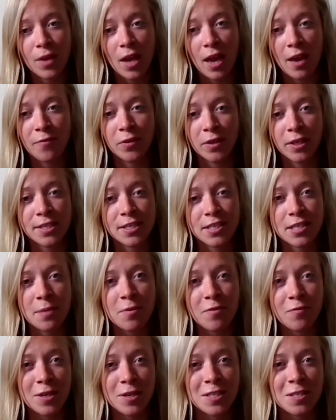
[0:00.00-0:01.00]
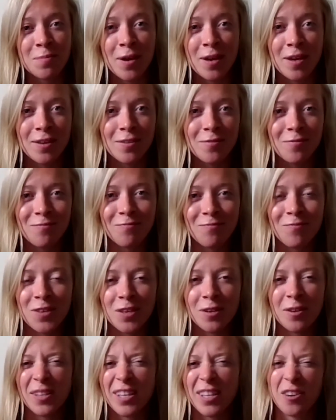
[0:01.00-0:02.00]
I feel like some of us might
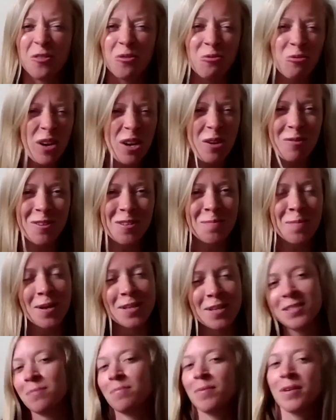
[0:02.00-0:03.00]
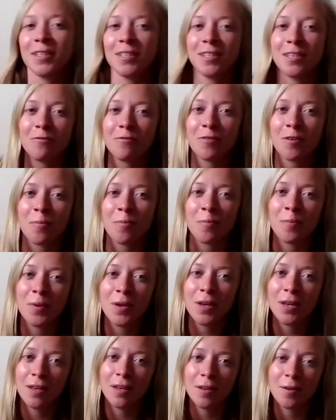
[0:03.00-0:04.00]
feel a great responsibility from
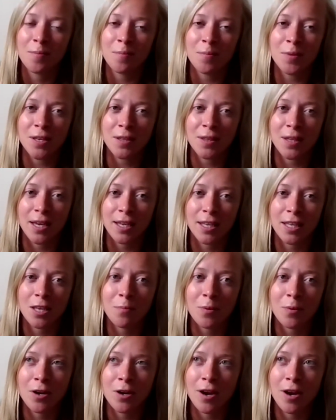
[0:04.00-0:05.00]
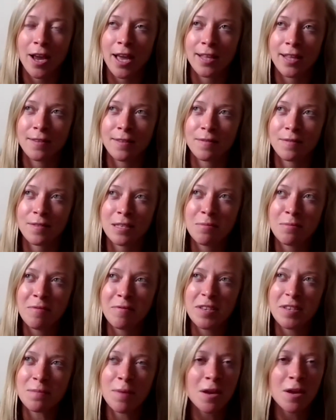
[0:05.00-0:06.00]
being that keeper, and some of
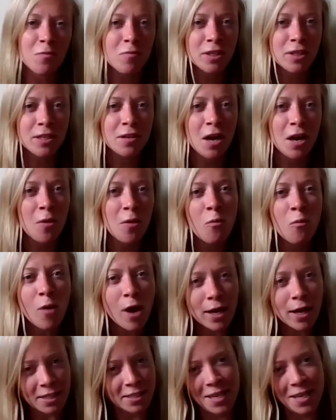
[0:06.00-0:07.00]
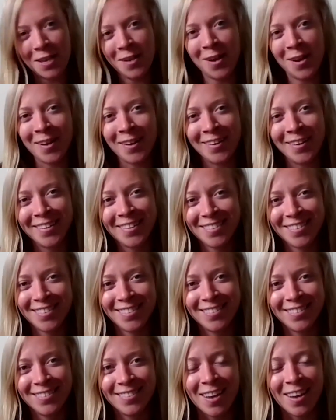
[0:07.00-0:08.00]
us might really not want to take on
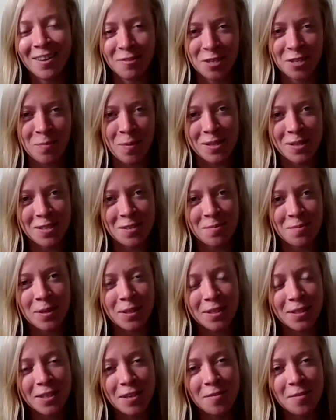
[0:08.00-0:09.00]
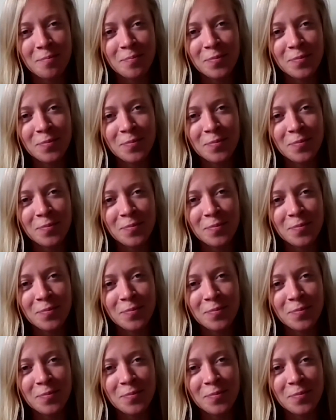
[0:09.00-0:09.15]
that responsibility.